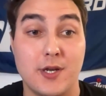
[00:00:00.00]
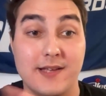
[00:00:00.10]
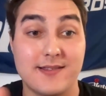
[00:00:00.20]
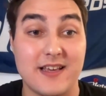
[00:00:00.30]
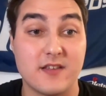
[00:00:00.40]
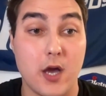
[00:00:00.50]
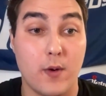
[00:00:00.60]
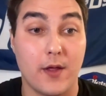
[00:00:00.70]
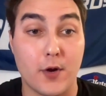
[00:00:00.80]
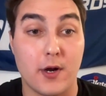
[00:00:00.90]
He says
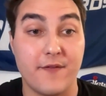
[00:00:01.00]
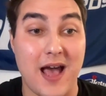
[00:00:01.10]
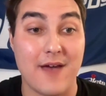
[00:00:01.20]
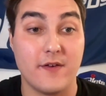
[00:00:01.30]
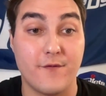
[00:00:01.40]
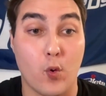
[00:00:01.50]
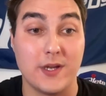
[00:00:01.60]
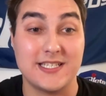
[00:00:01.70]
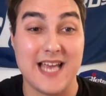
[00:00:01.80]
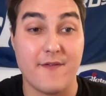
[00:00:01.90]
going
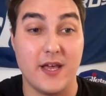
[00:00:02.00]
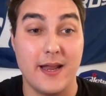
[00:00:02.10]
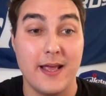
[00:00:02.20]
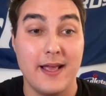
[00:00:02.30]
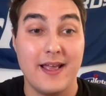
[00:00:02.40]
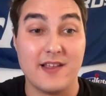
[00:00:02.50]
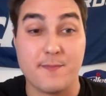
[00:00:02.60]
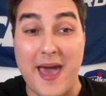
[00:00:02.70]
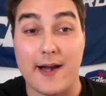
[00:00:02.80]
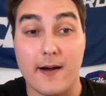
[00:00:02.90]
35-47 is
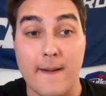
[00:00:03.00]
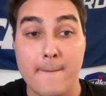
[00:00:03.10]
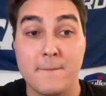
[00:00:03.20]
better